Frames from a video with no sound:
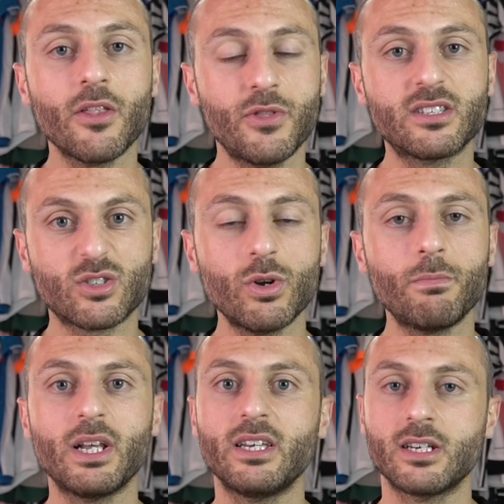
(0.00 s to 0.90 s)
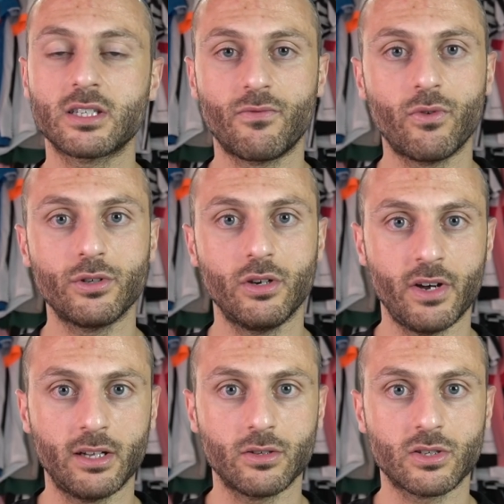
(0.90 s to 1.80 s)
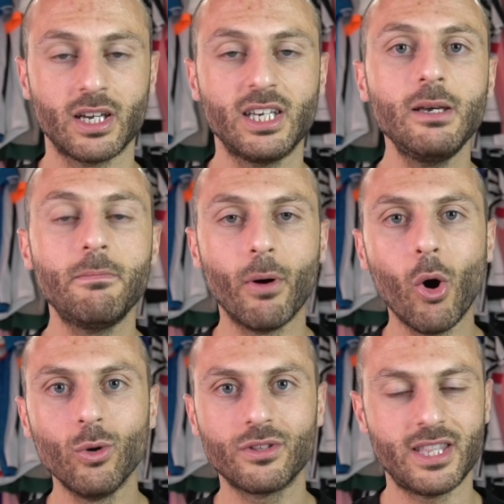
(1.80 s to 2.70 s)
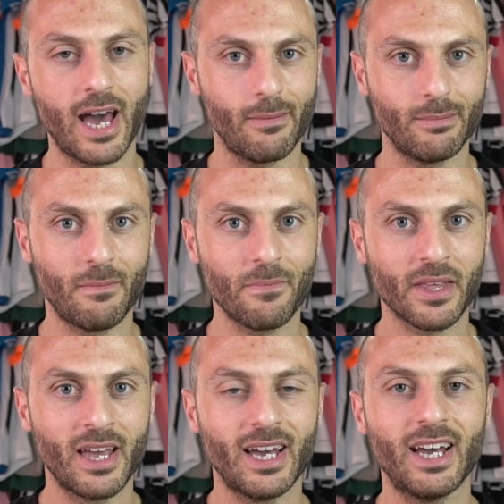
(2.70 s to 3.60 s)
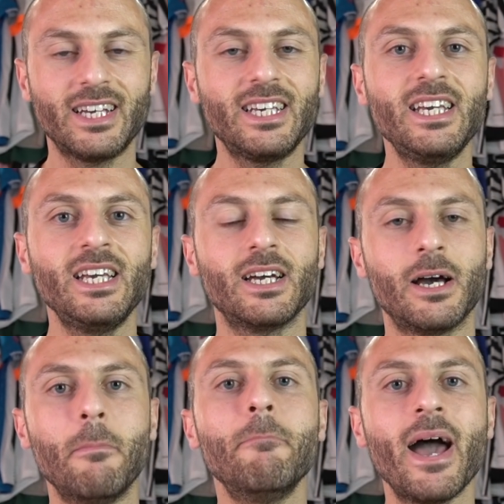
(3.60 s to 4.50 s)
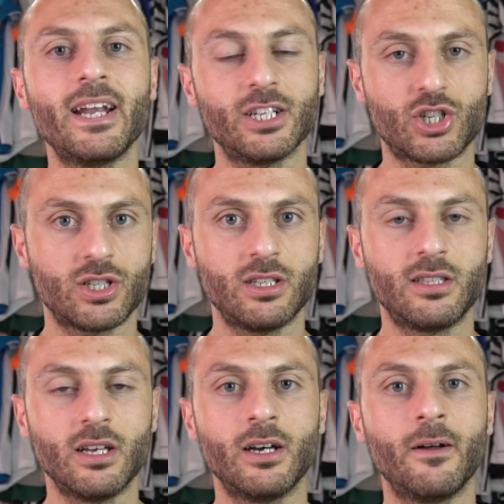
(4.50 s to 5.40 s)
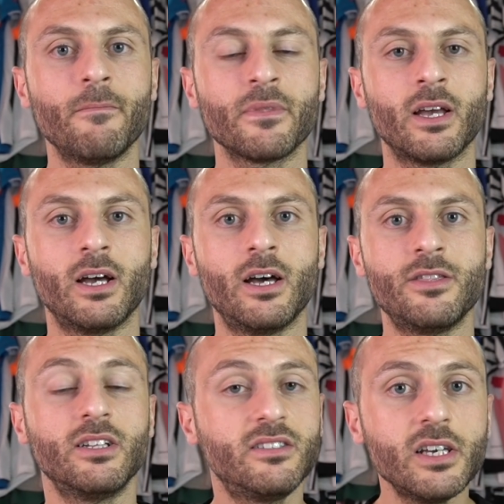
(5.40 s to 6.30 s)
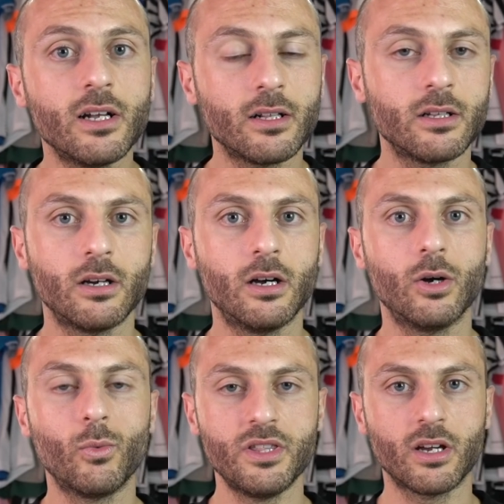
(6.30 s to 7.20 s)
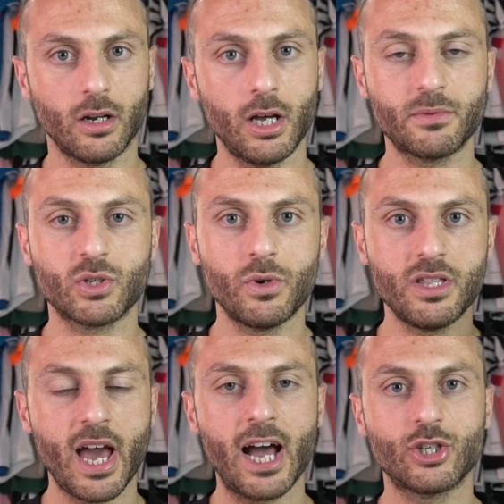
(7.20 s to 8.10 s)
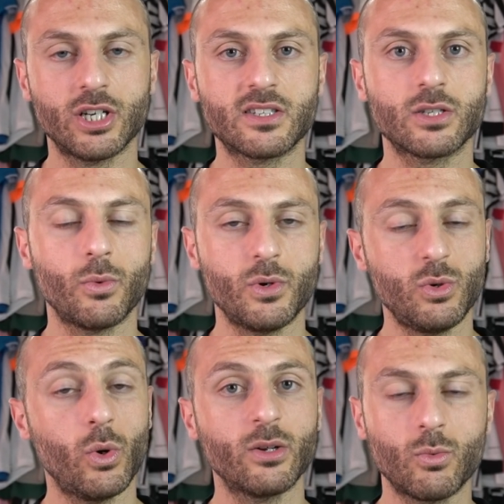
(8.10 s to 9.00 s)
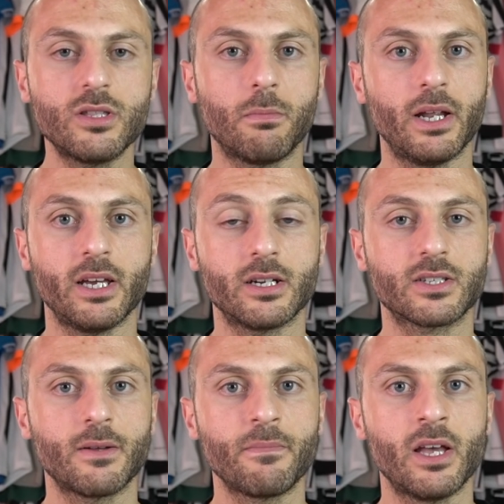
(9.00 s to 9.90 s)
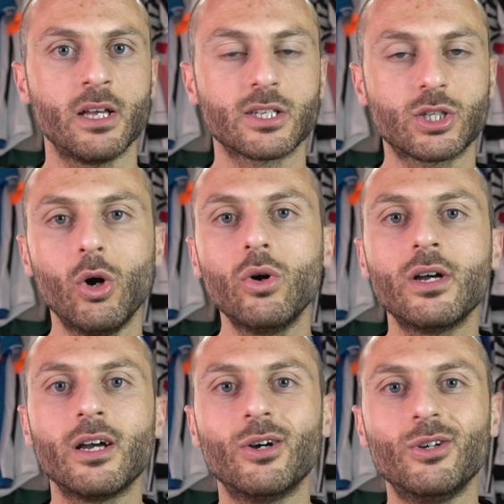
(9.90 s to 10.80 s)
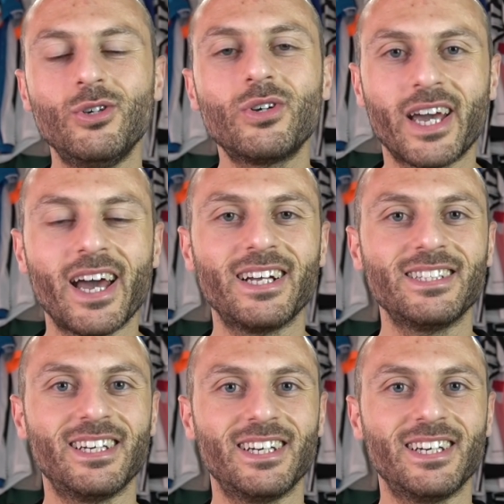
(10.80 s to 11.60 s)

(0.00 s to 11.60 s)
these three players for Juventus. He bought them. He managed the deal with the clubs, with the agents, and with the players. So you can